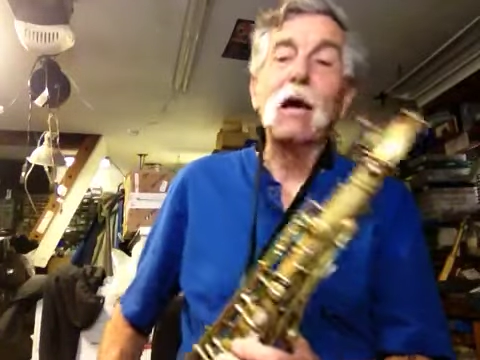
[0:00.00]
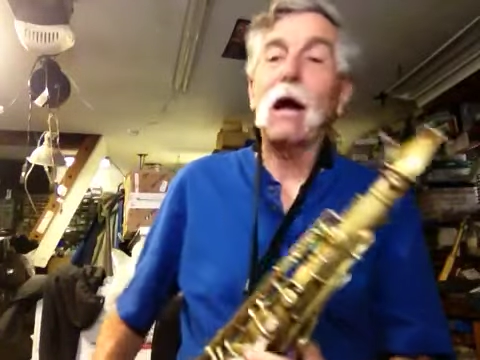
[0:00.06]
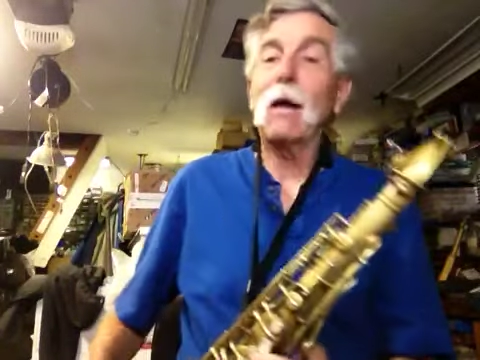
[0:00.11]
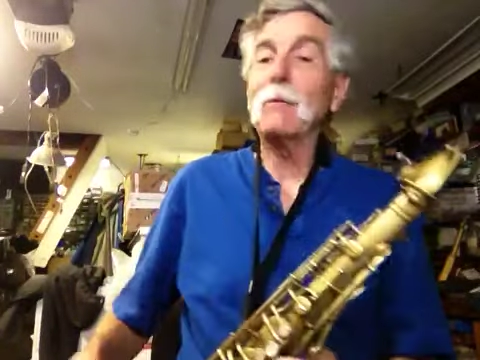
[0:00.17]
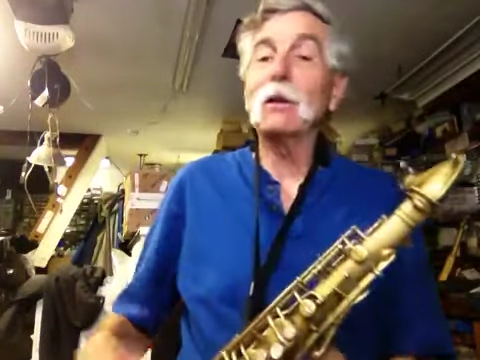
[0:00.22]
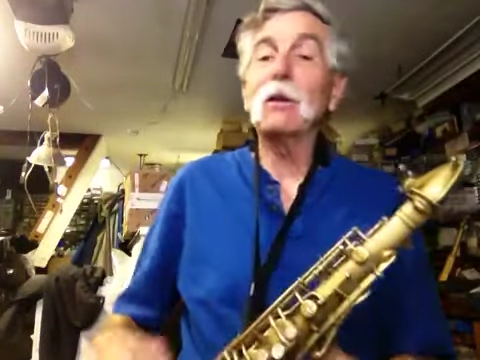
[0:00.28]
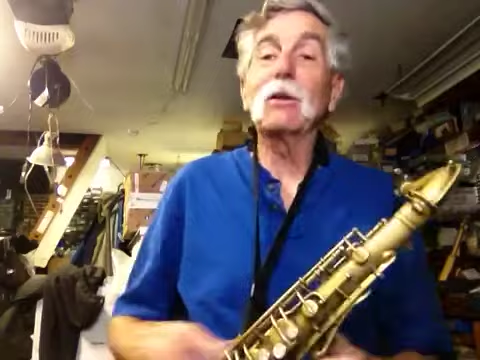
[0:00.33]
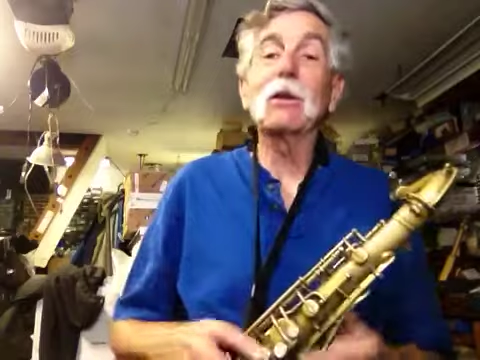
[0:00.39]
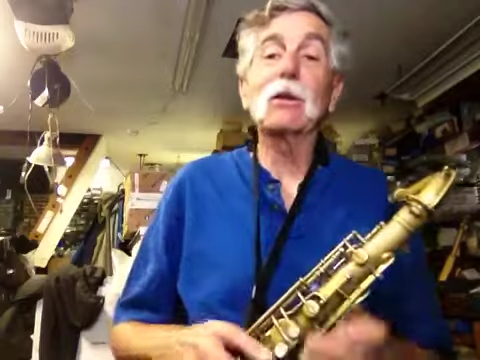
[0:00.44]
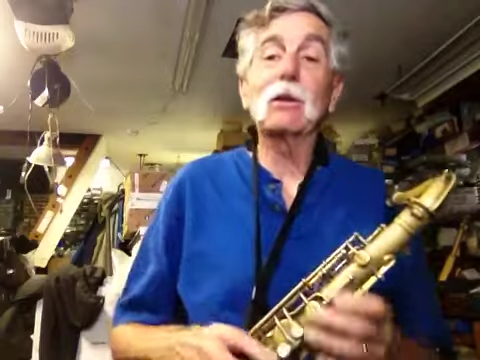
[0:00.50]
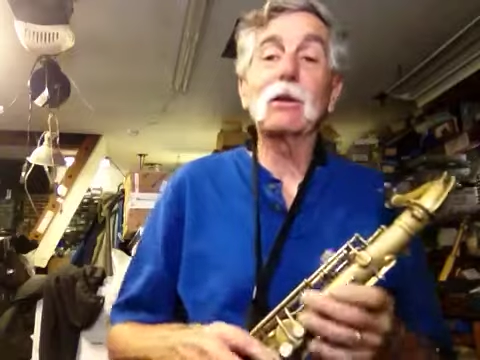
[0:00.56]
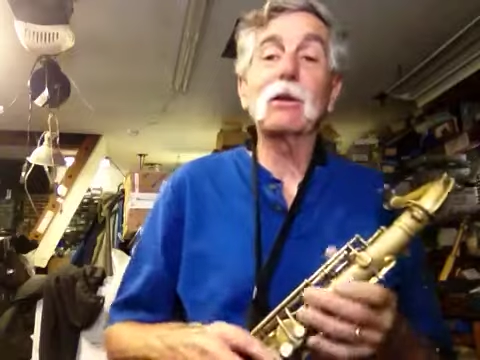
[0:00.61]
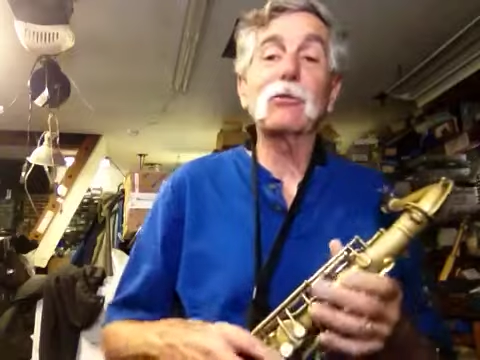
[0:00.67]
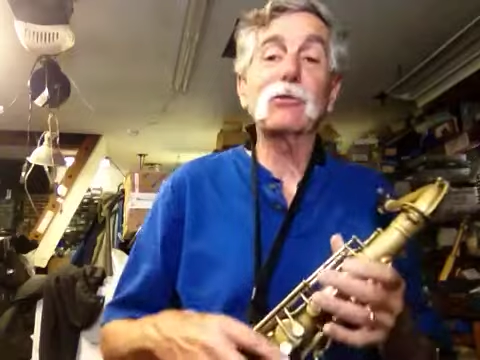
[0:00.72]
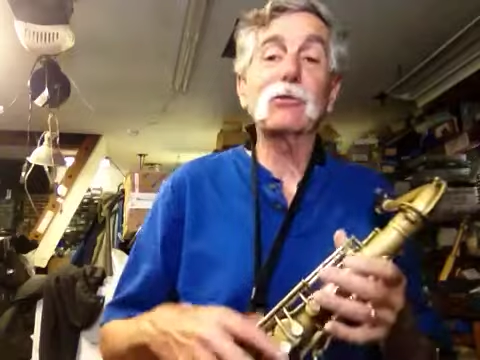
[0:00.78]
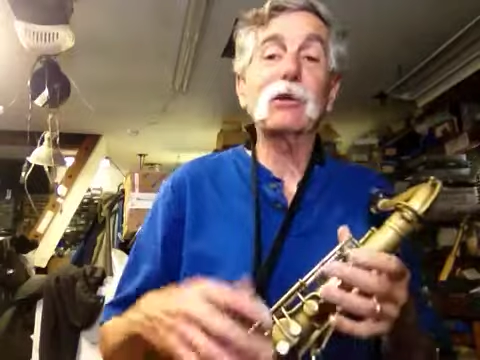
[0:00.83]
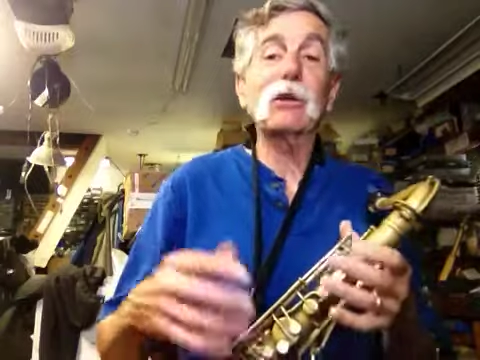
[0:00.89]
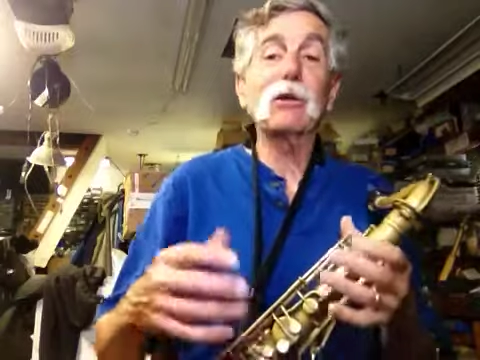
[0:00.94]
mean, you can
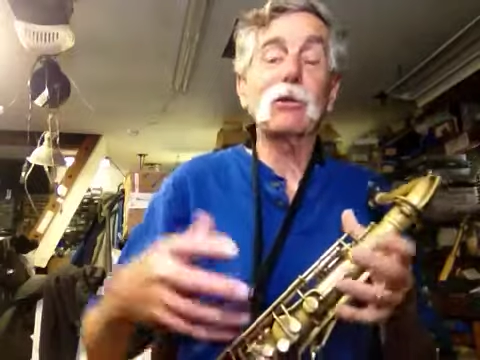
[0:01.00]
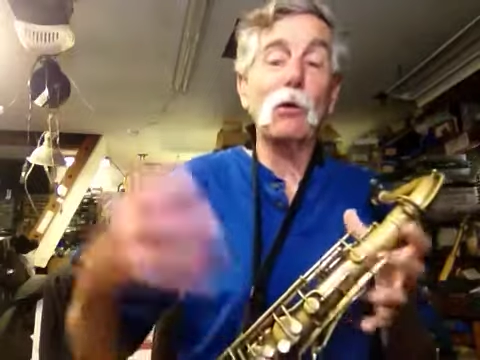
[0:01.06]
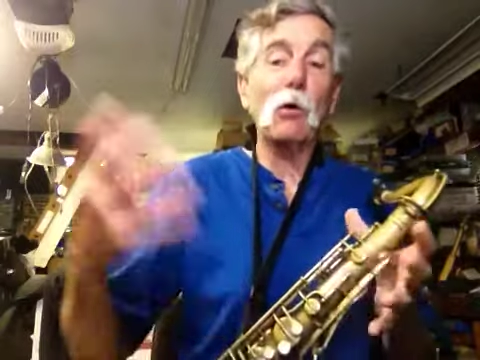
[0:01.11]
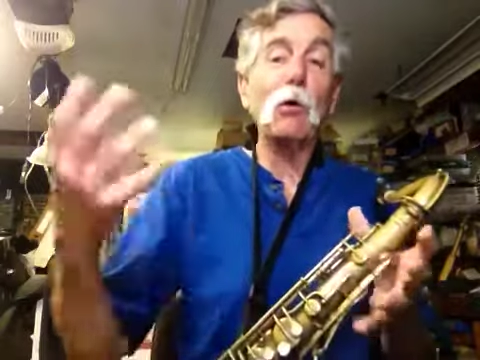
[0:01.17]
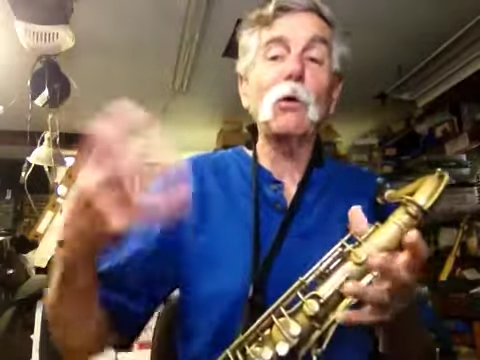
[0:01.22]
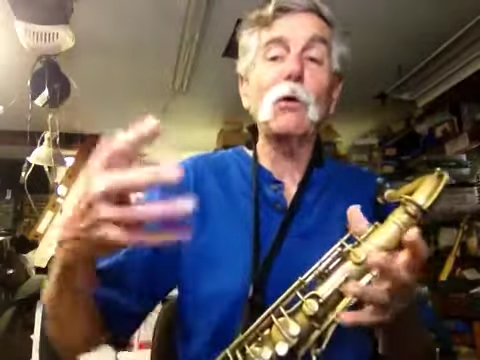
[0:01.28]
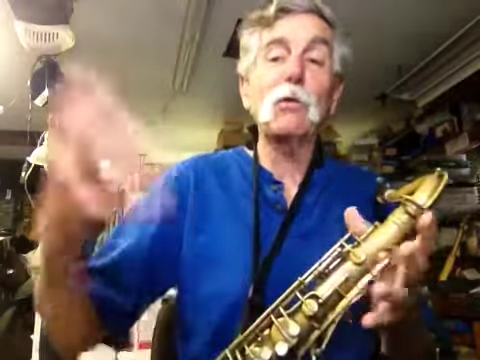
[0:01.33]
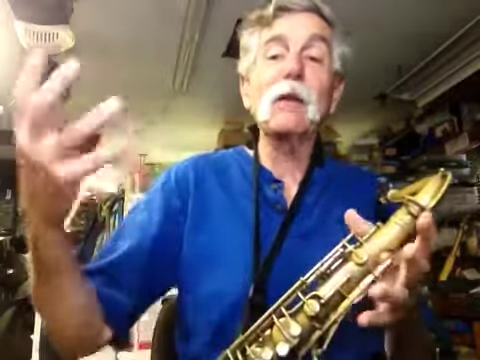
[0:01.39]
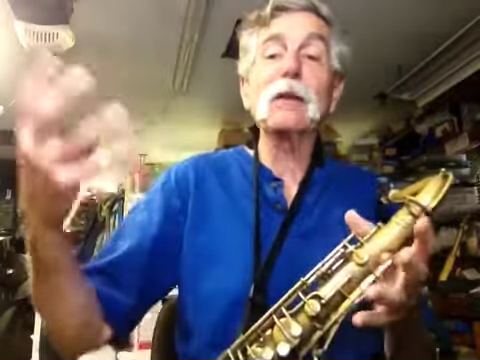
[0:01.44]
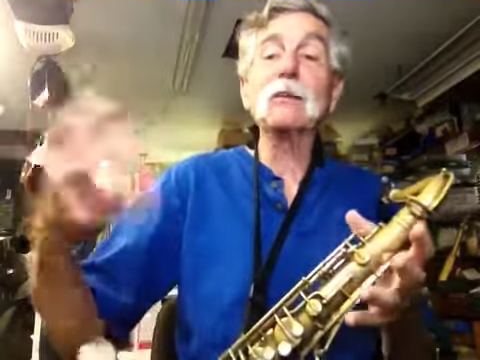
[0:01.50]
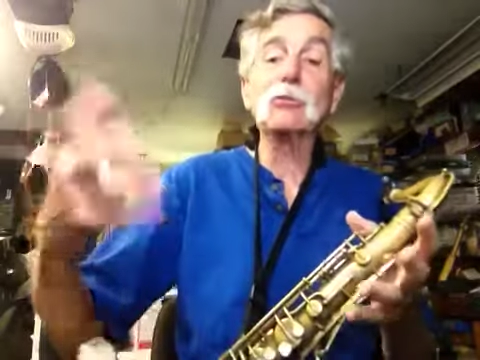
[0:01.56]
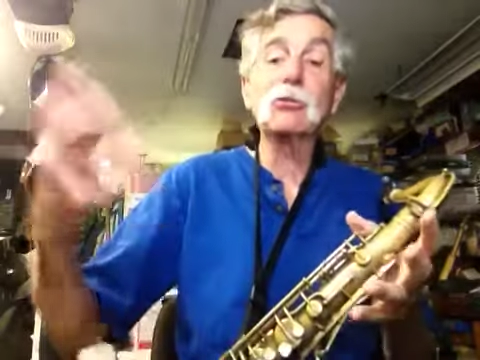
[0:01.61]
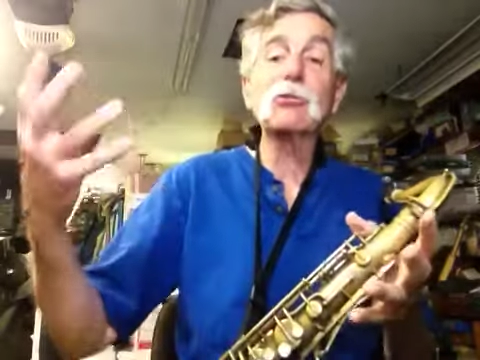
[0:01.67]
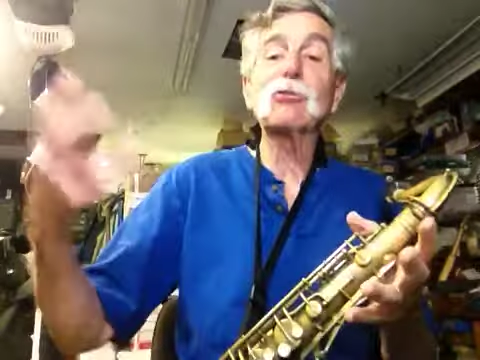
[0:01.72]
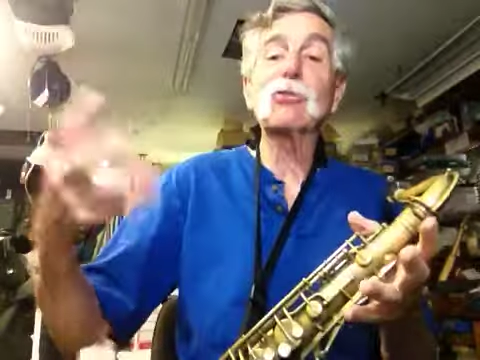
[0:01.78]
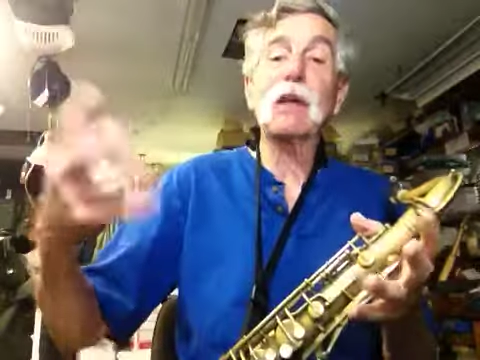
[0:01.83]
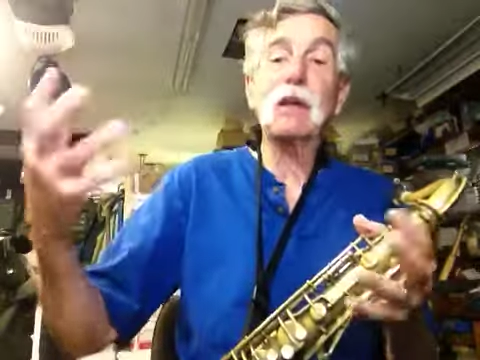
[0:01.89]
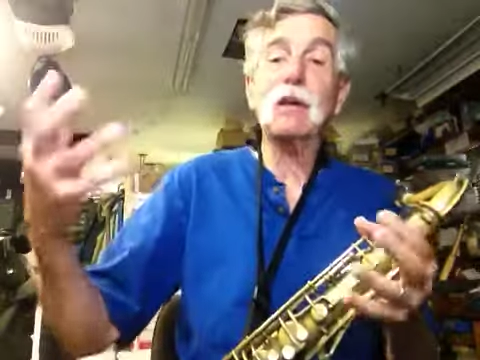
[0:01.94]
just hear the whole thing
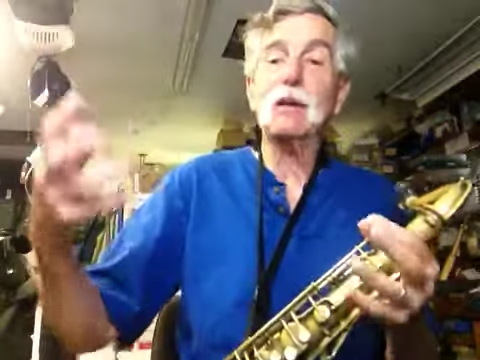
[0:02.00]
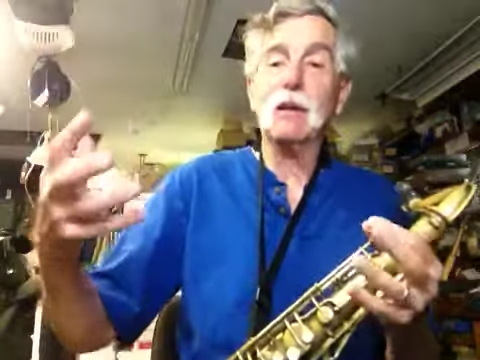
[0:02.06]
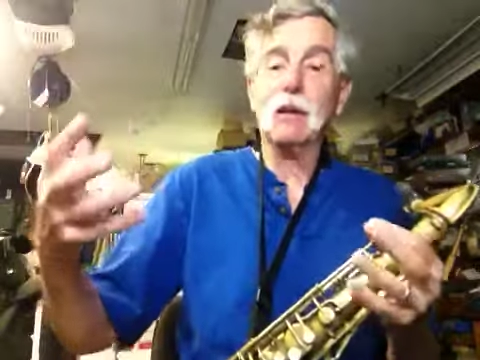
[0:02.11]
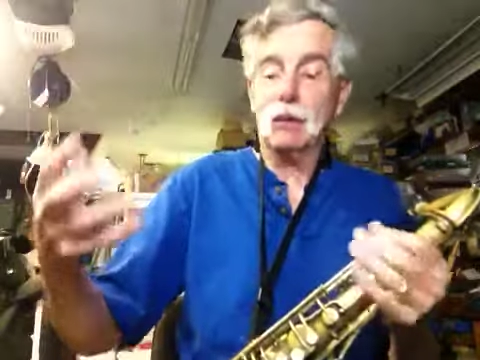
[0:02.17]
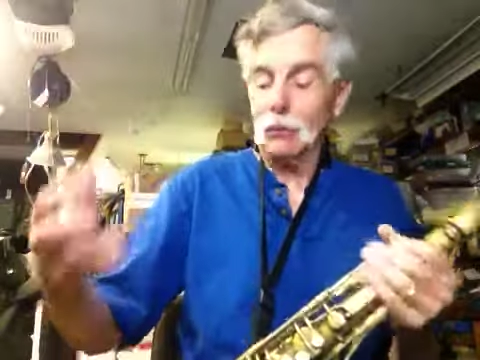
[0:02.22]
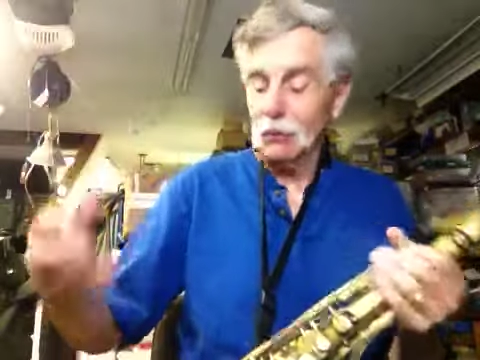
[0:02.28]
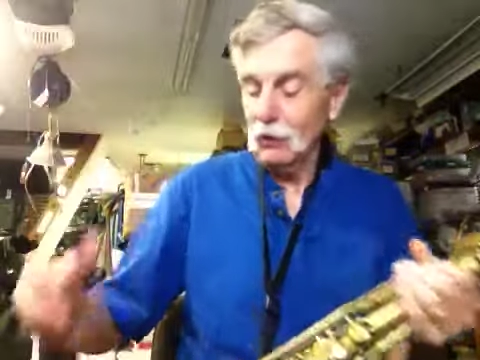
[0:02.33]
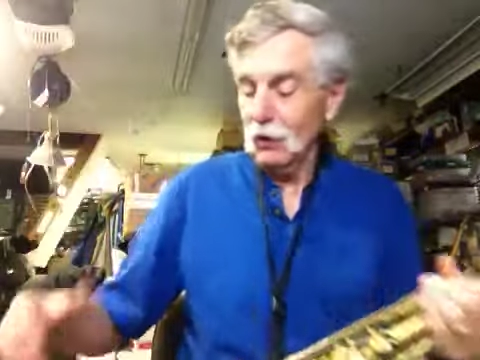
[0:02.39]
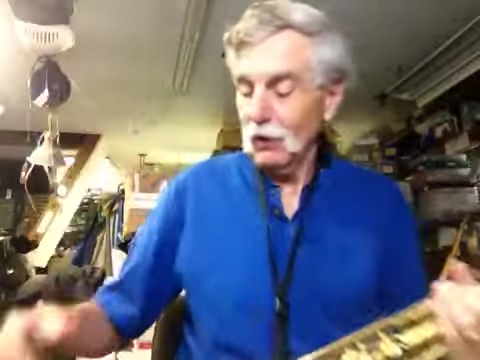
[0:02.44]
shaking.